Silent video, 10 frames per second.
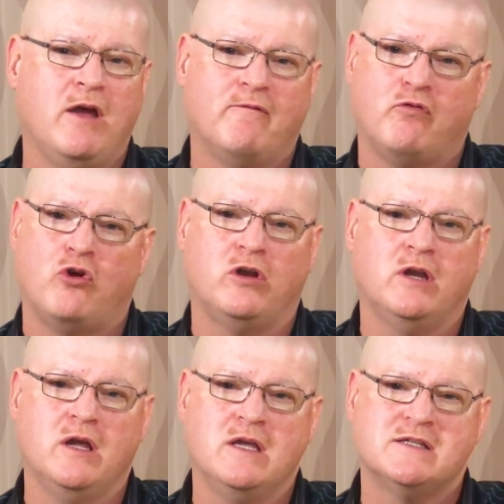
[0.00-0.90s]

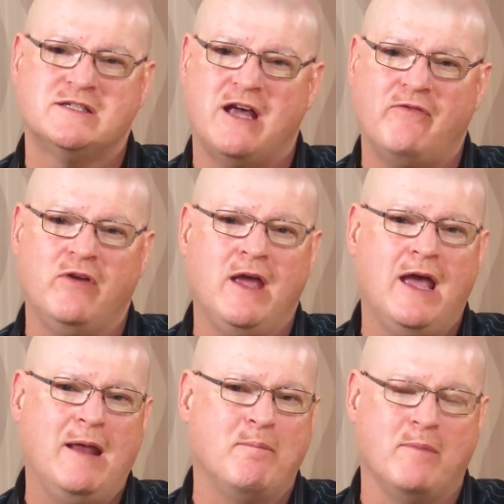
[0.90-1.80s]
fold, stuff,
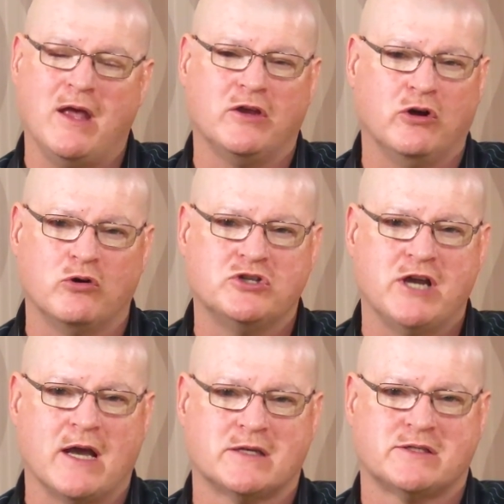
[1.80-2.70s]
and mail your own
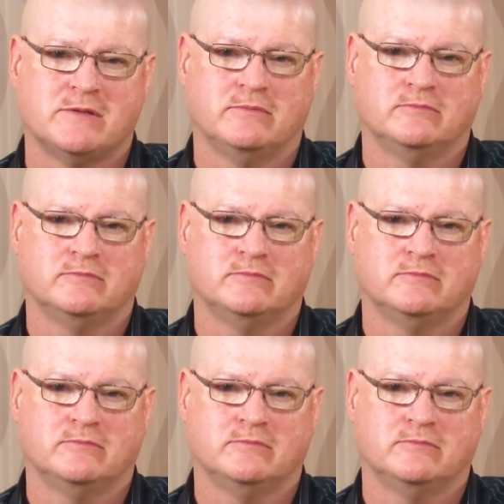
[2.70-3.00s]
checks.